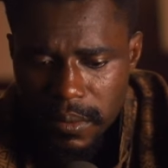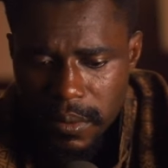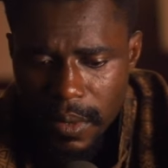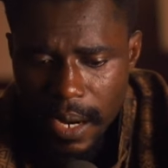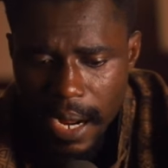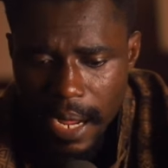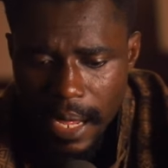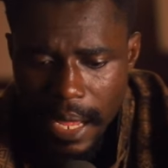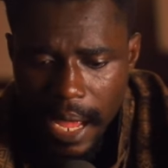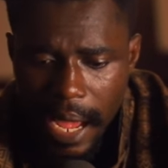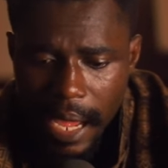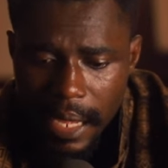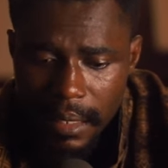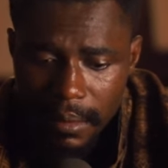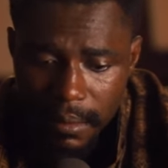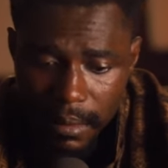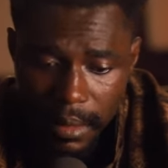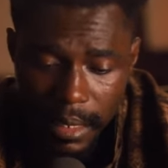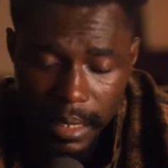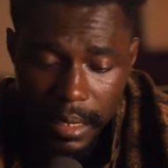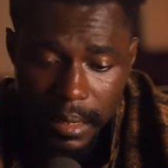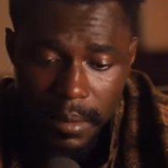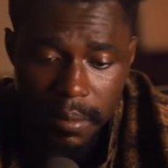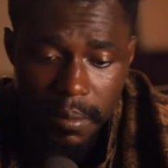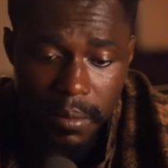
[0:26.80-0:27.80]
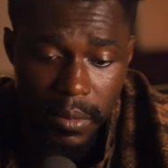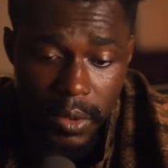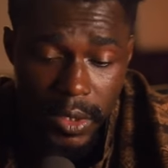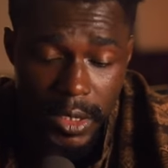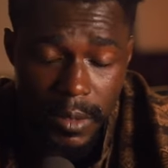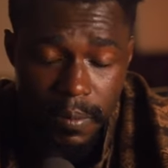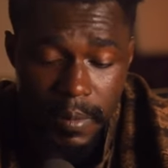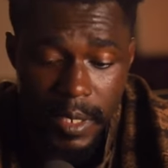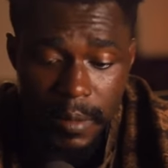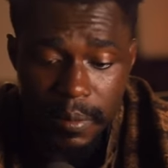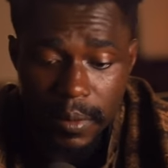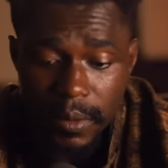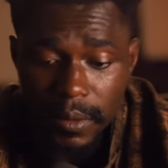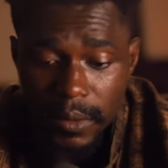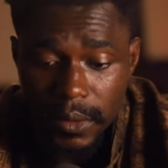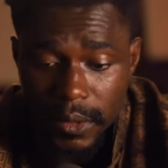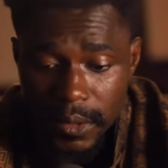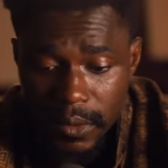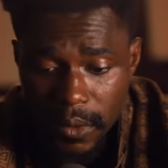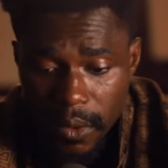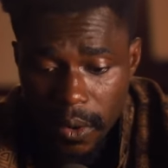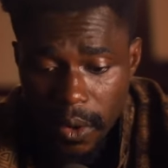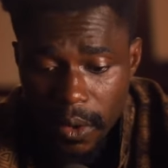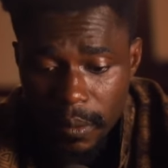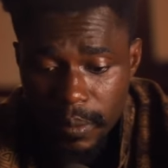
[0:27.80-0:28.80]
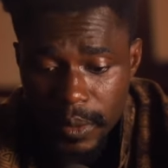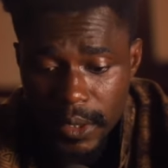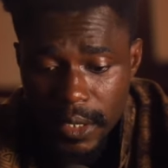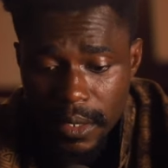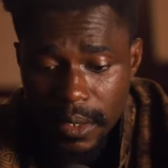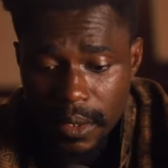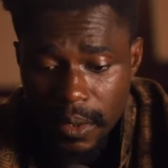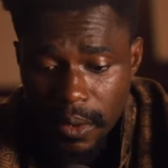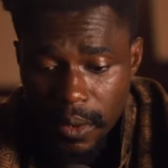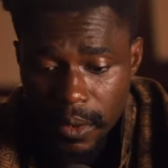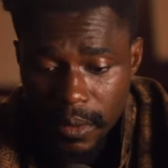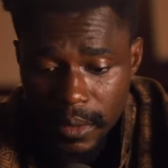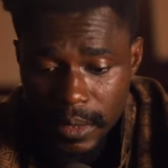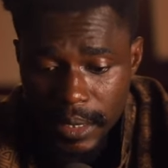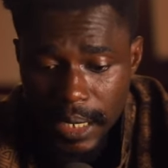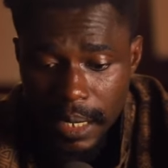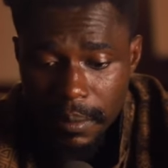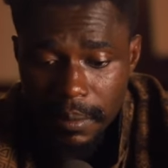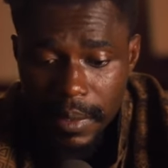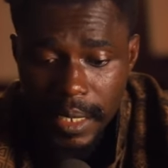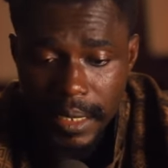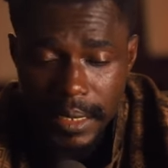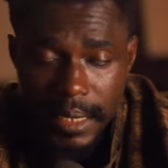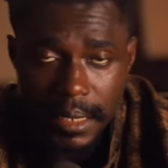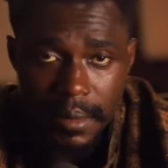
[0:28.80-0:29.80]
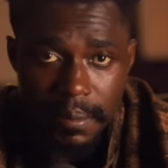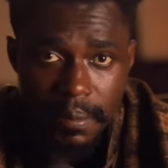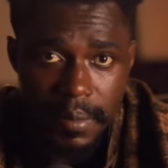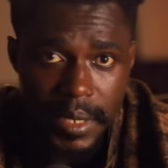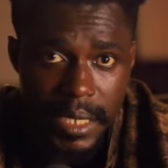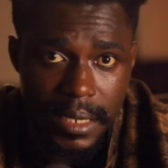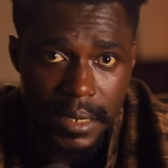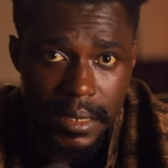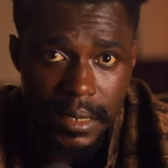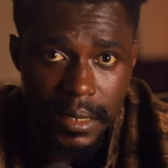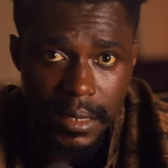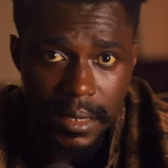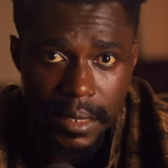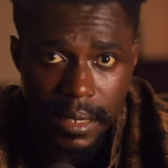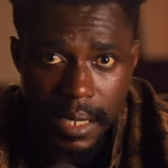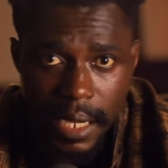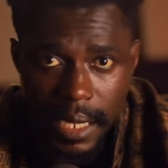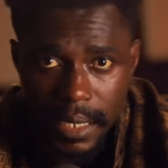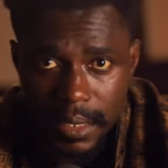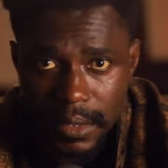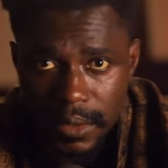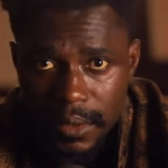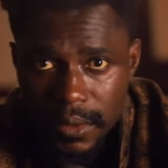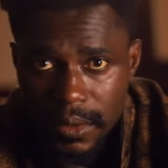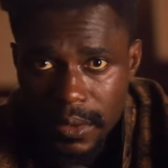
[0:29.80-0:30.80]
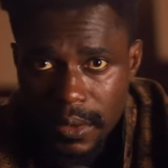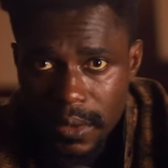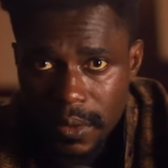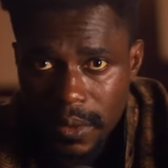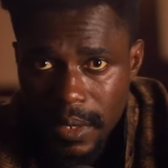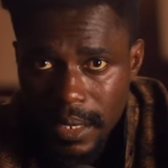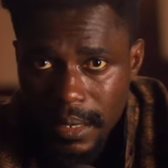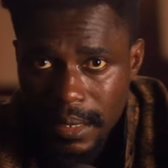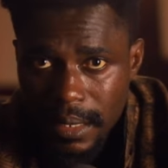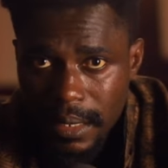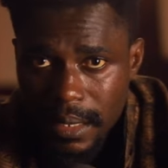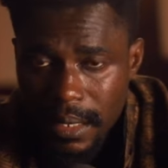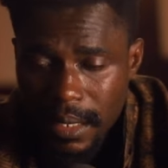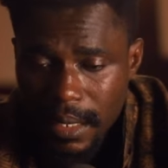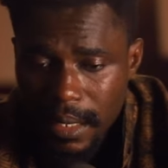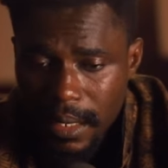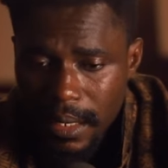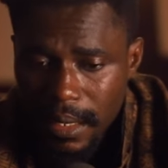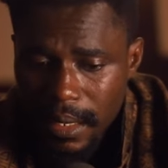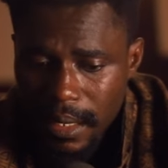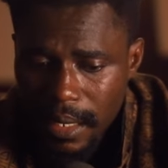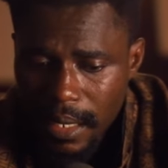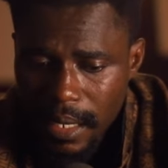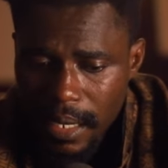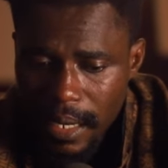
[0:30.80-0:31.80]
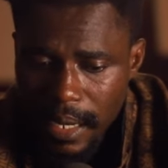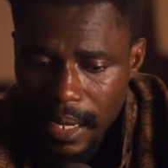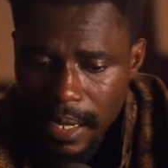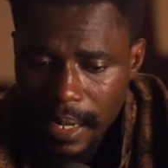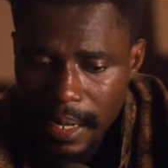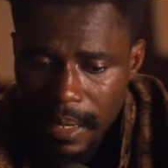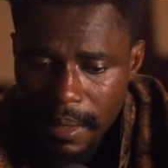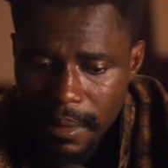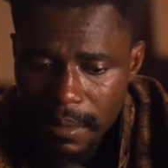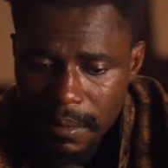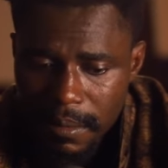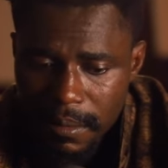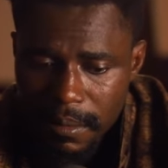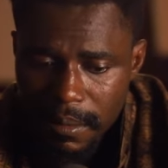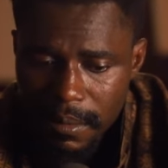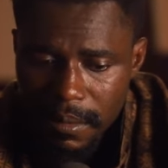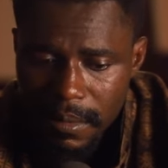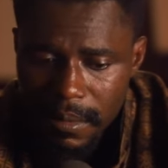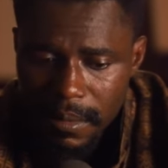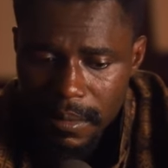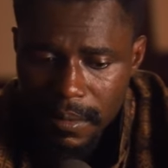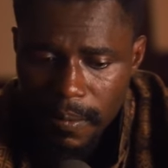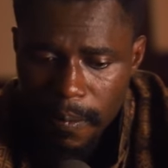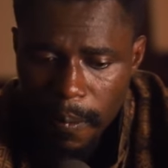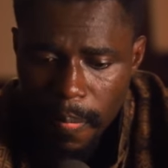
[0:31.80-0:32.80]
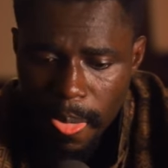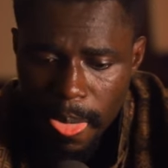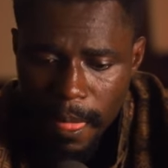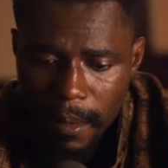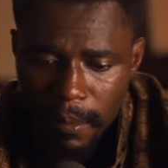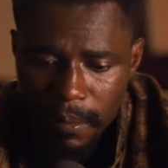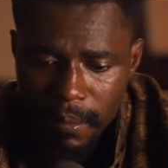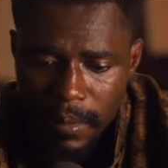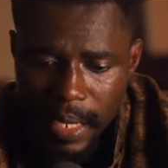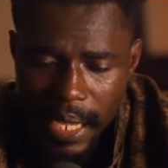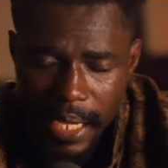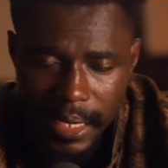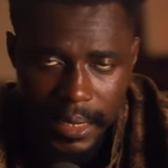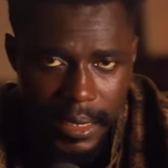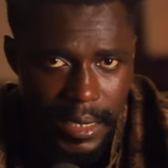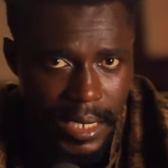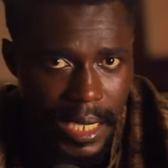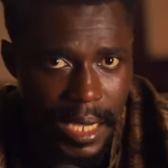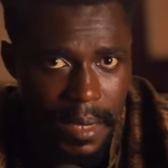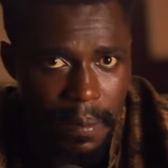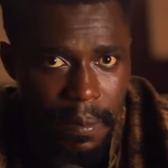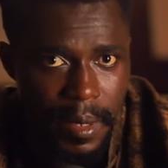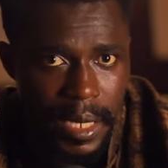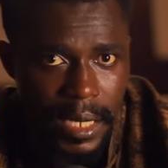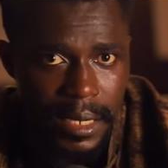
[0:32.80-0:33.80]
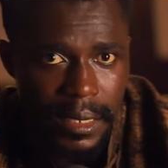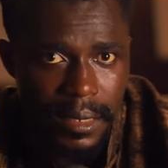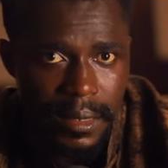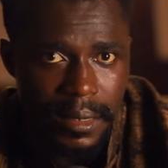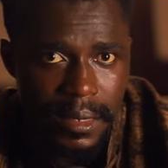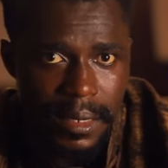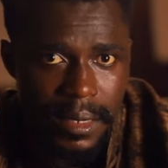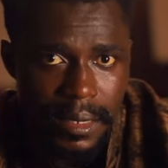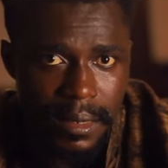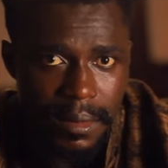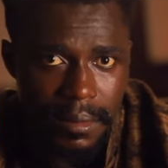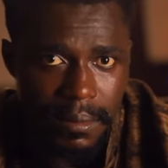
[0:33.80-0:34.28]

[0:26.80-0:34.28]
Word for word: why I think most people sculpt on tablet and PC has to do with um, escaping